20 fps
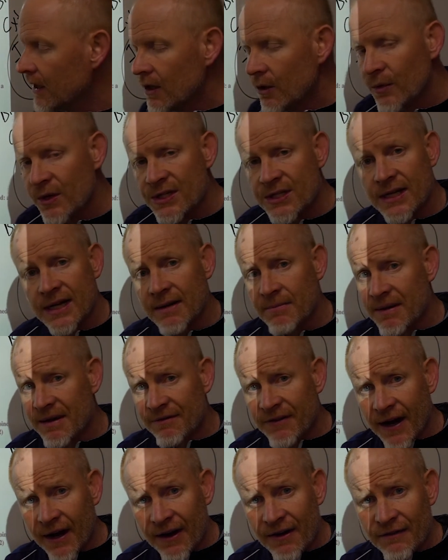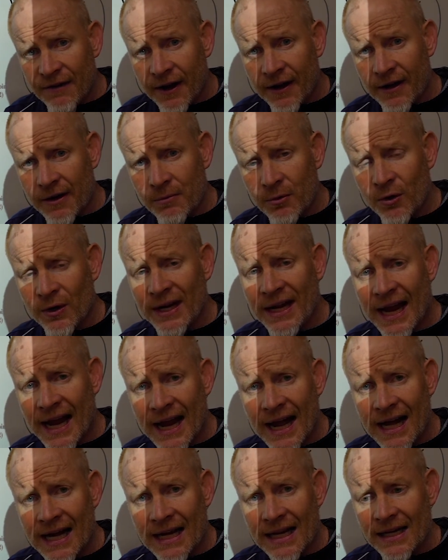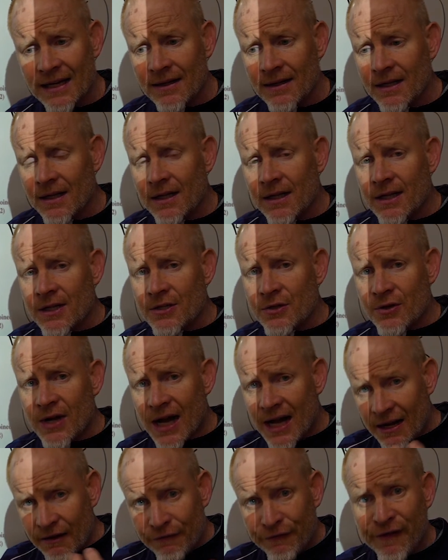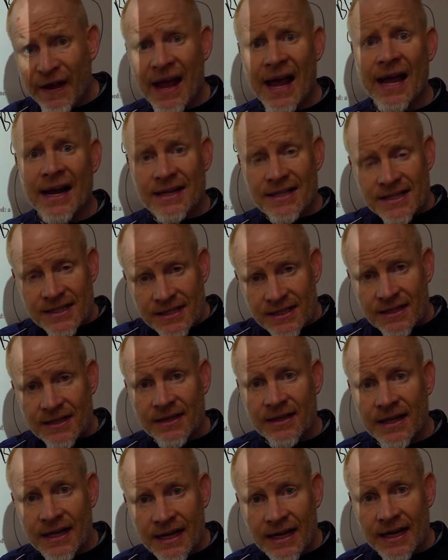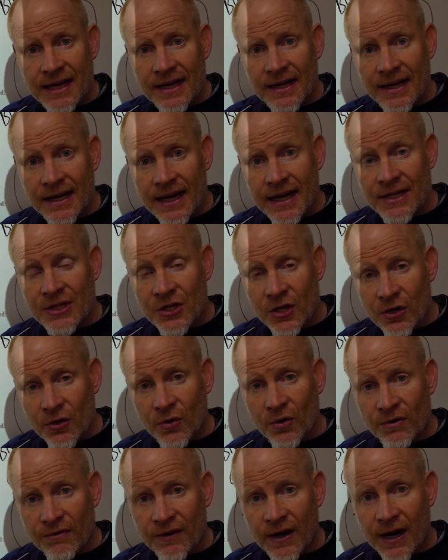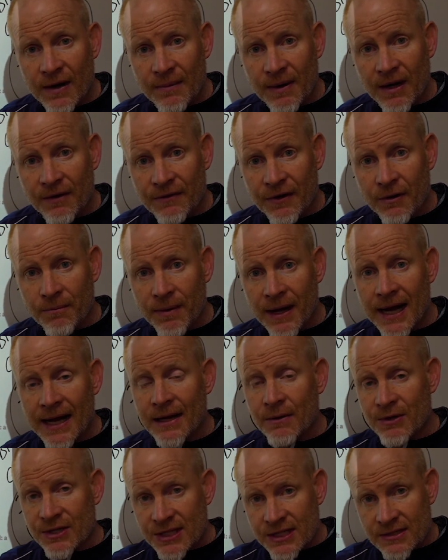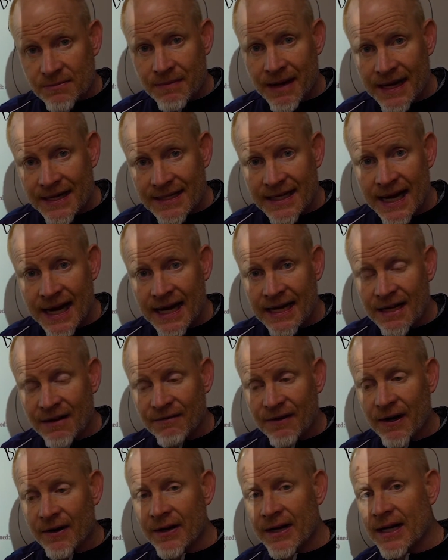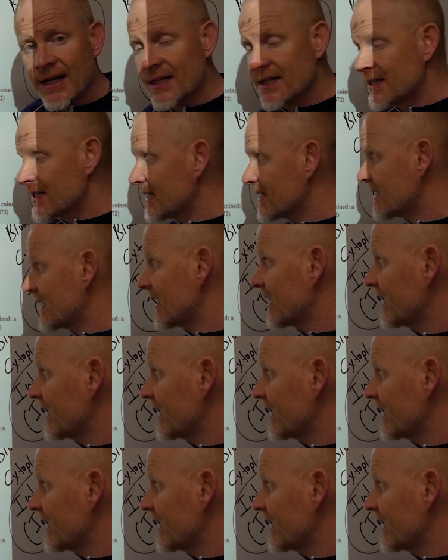which can be very variable and chaotic, do not affect the internal environment of your body, which is maintained at very consistent